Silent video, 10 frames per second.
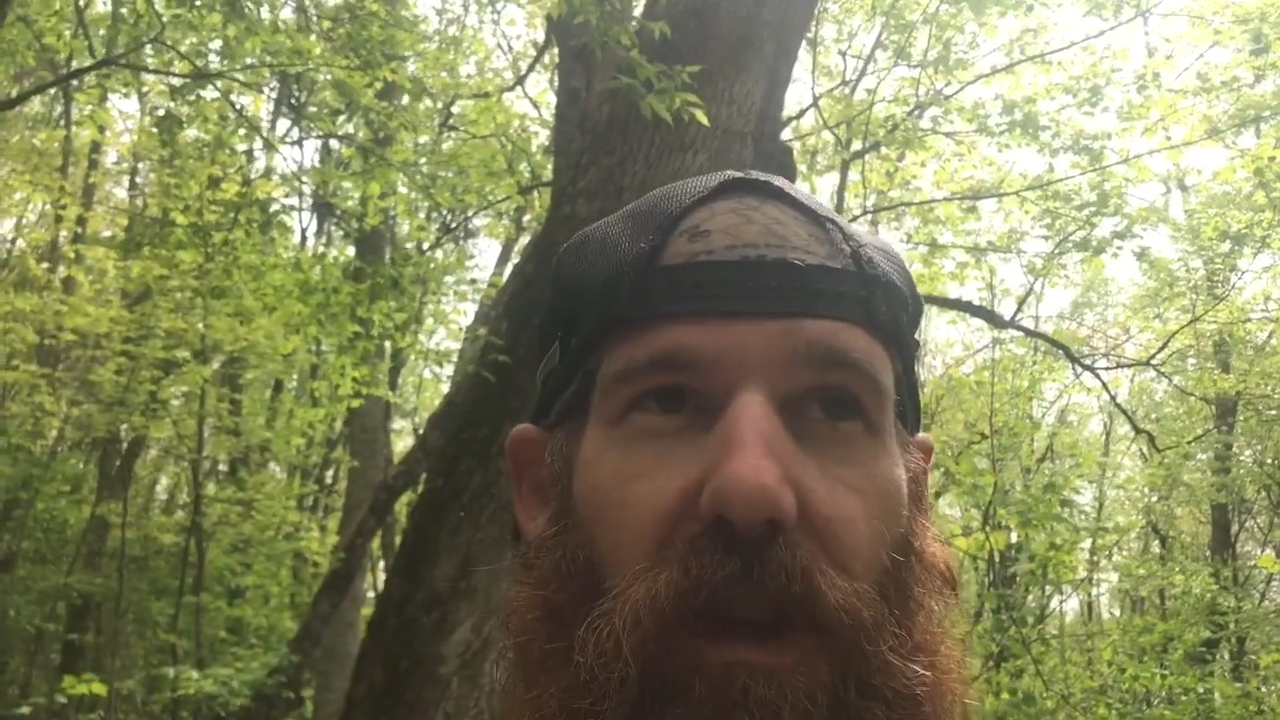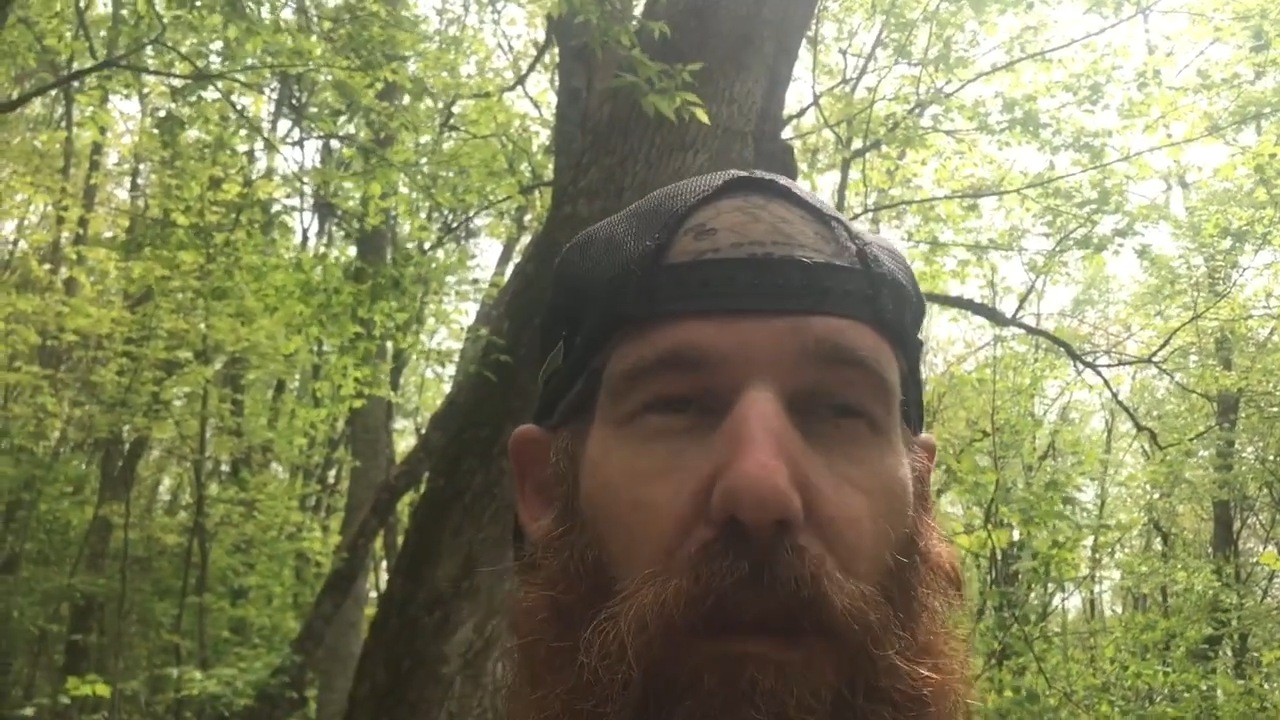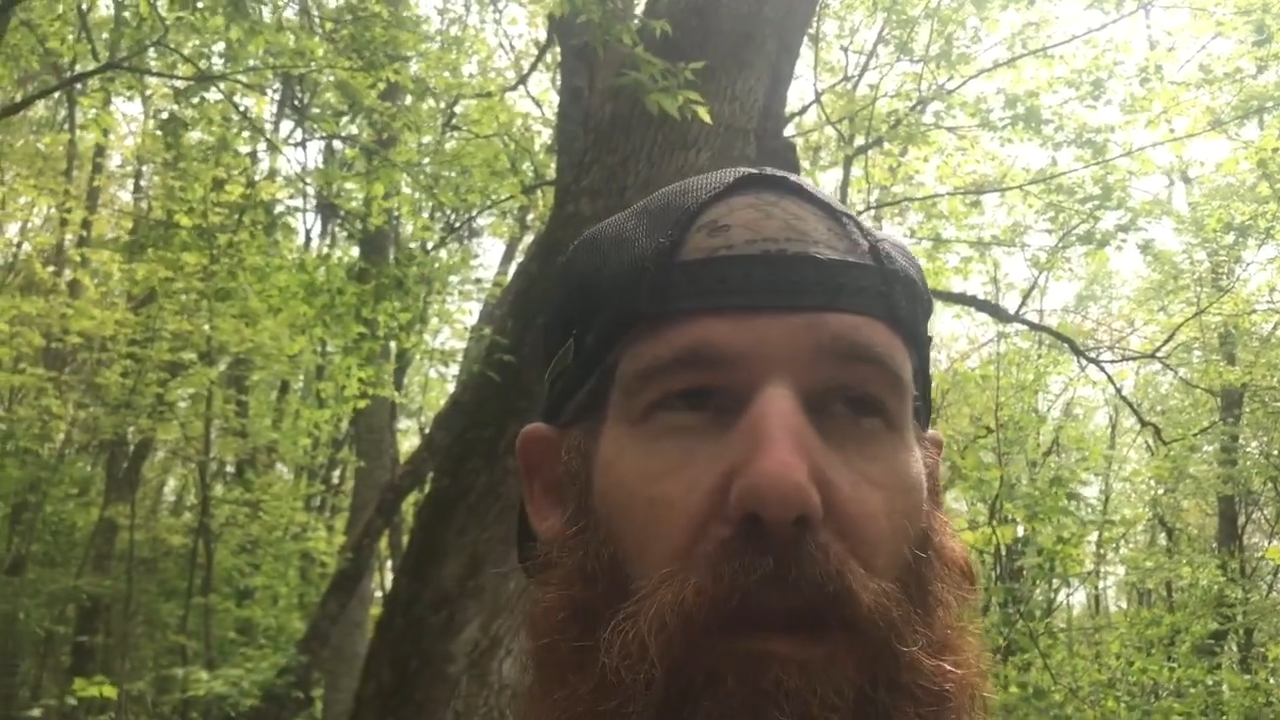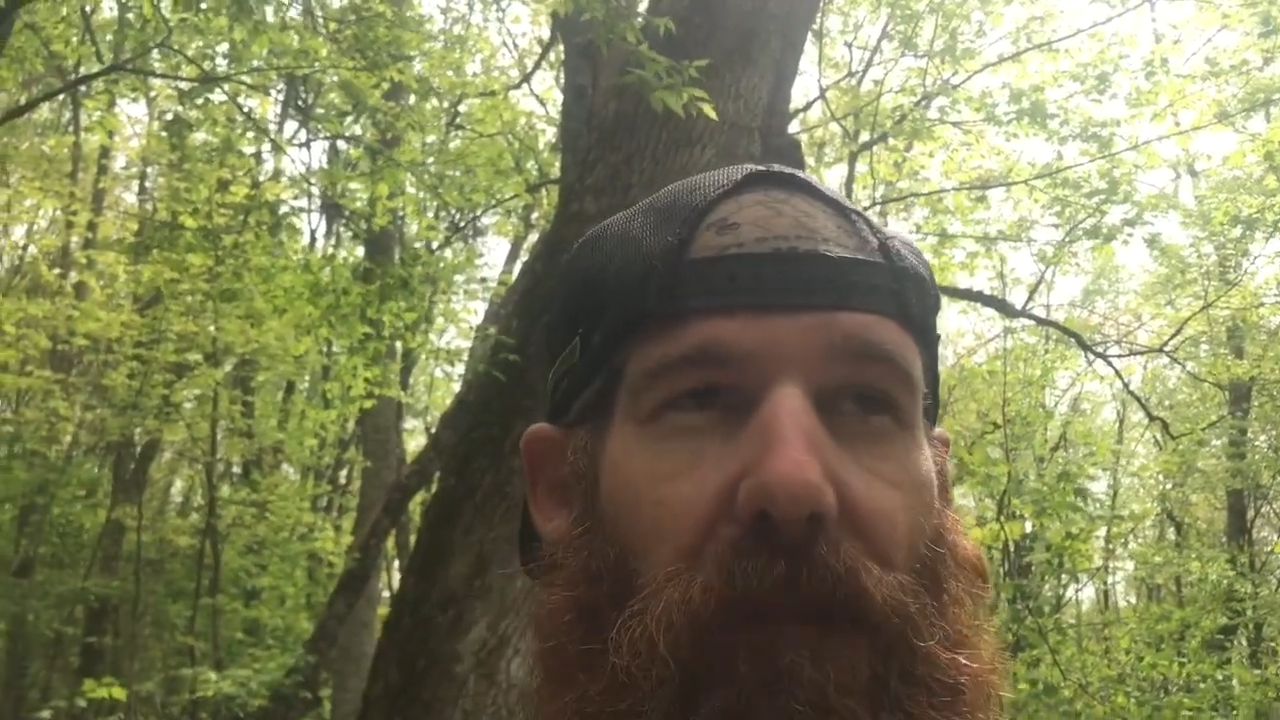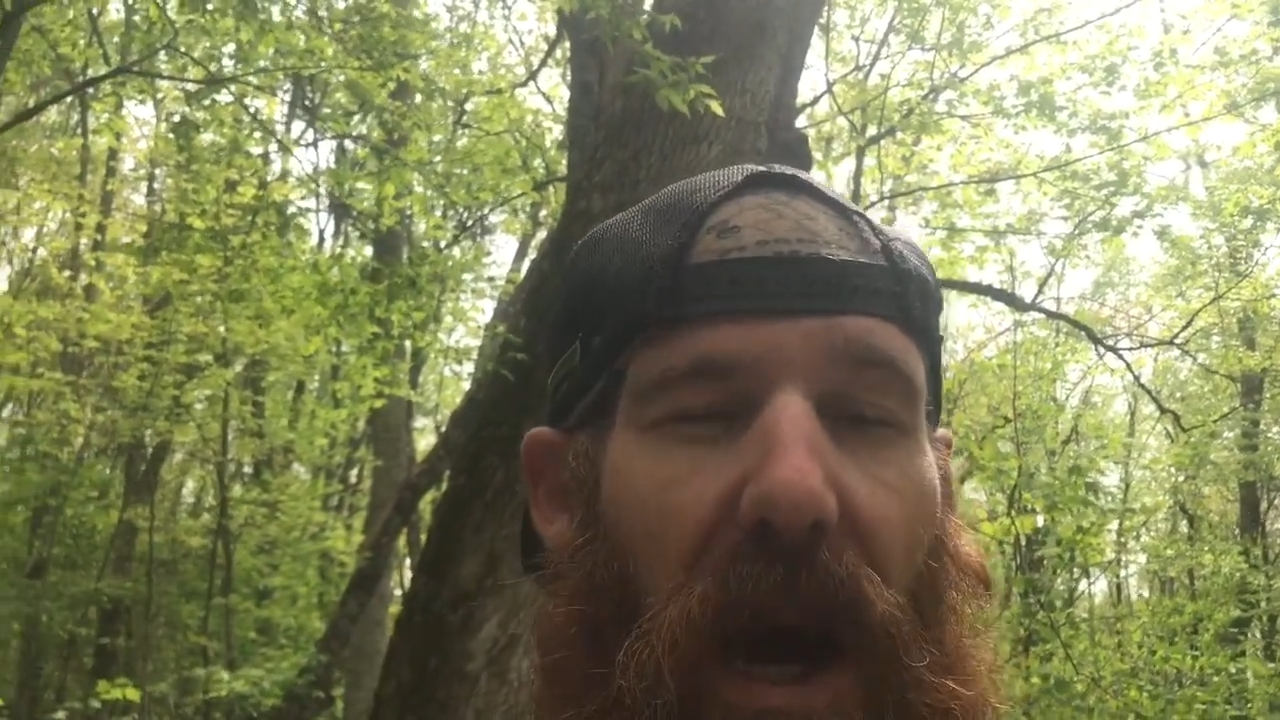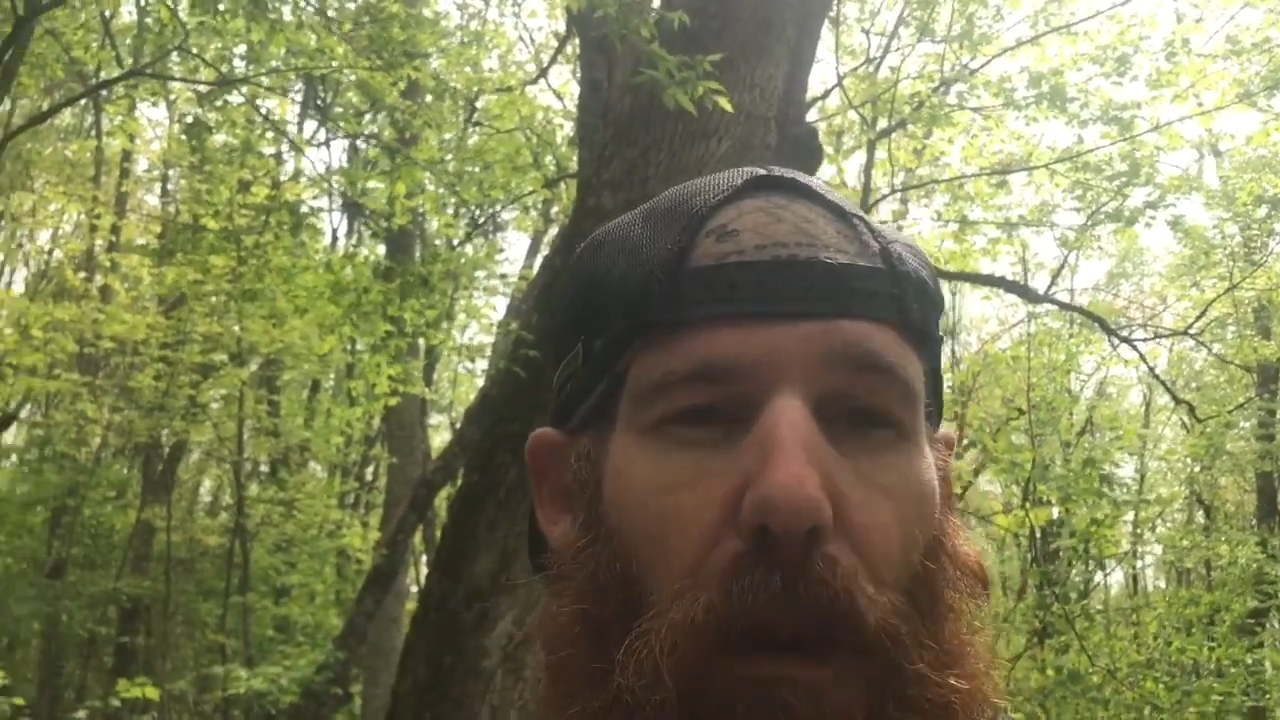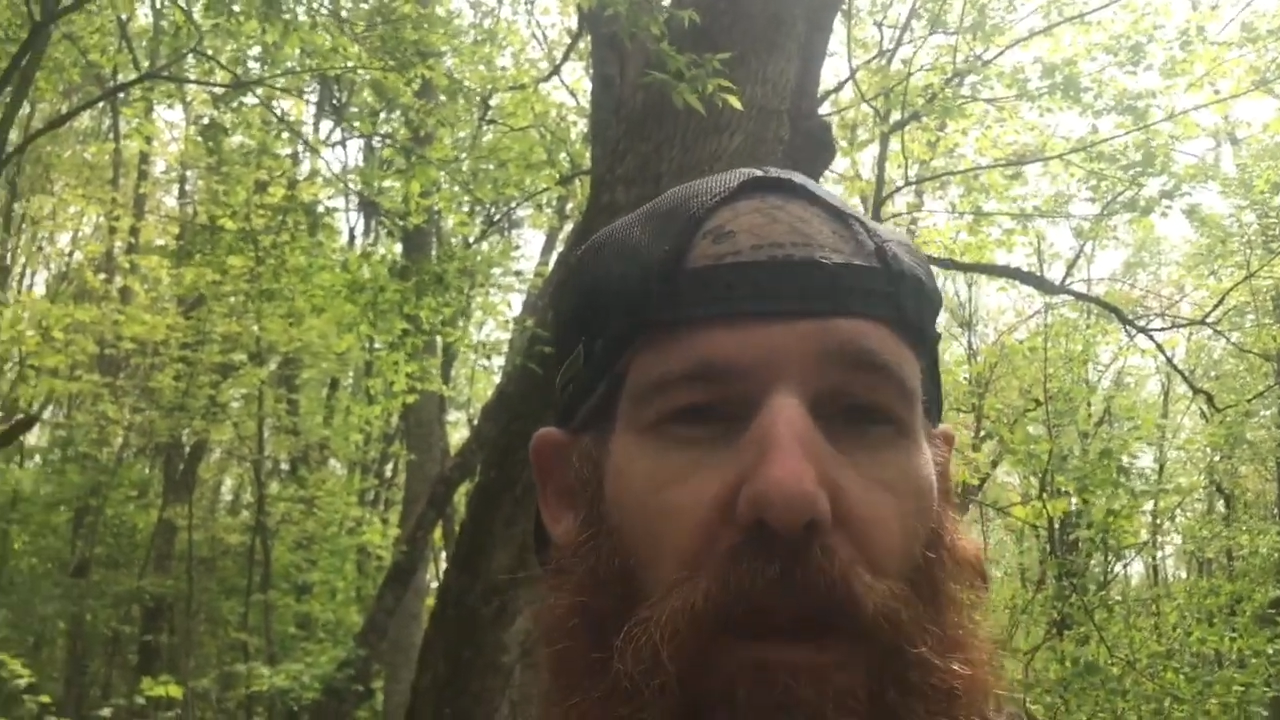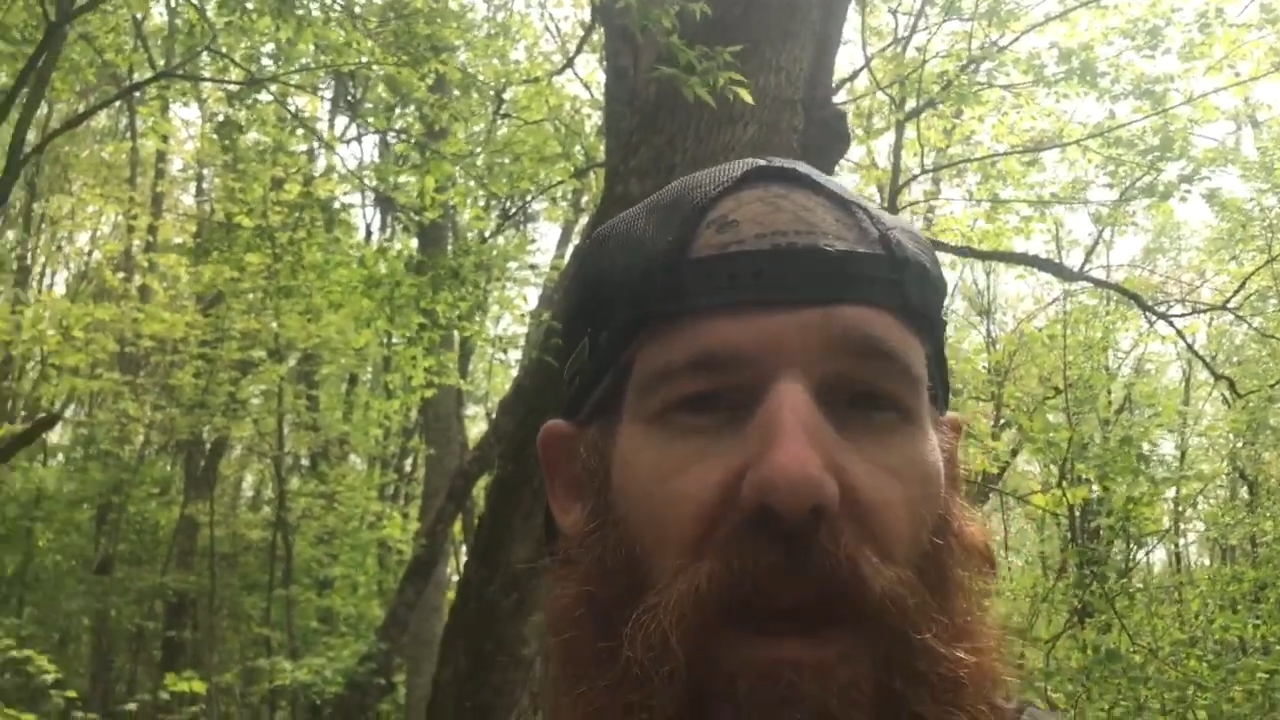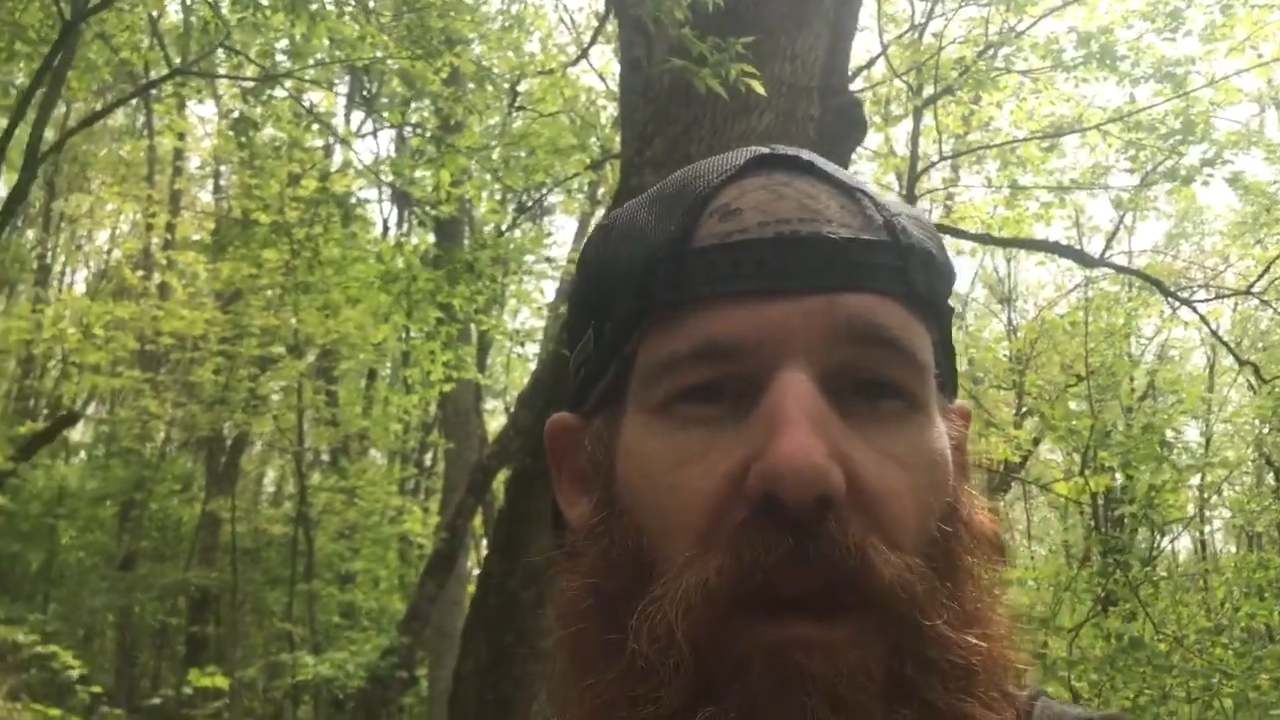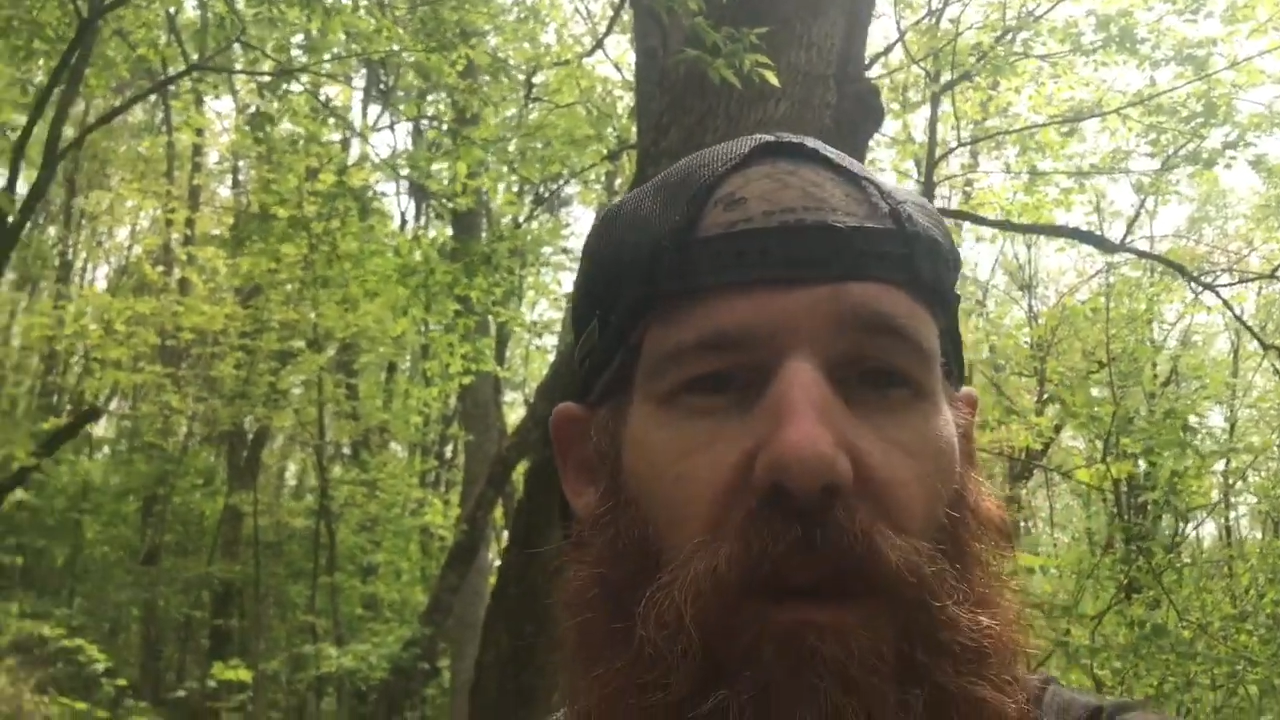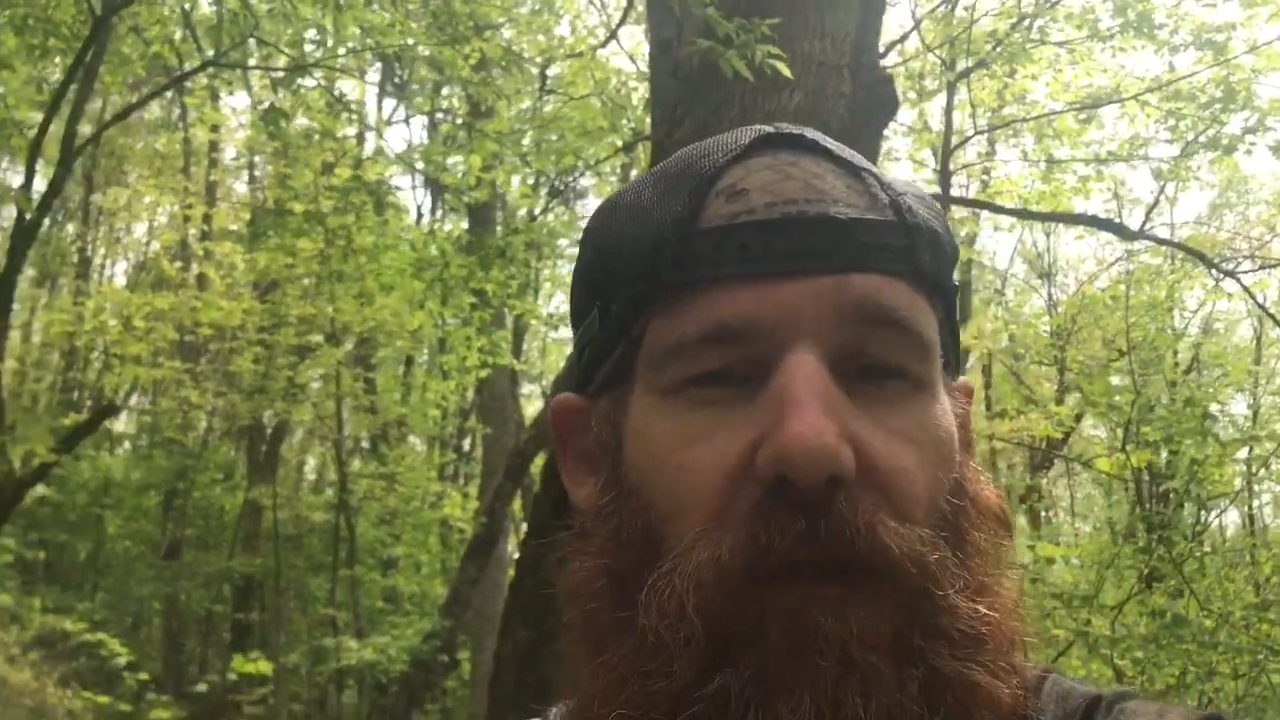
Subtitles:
Cuban fiber they use